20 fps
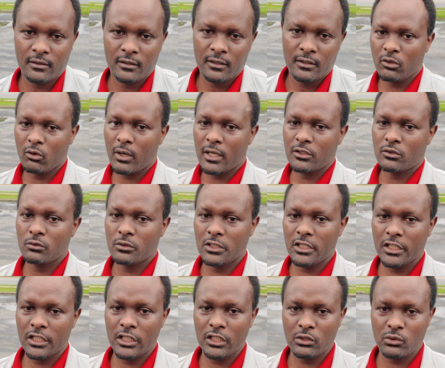Don't want to
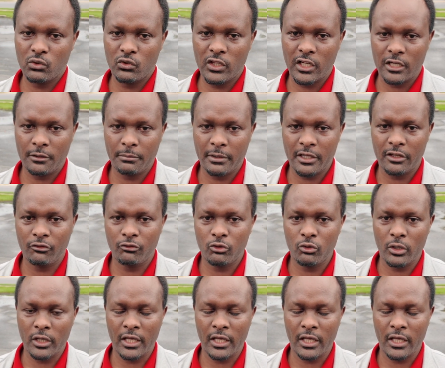dig into that. But if you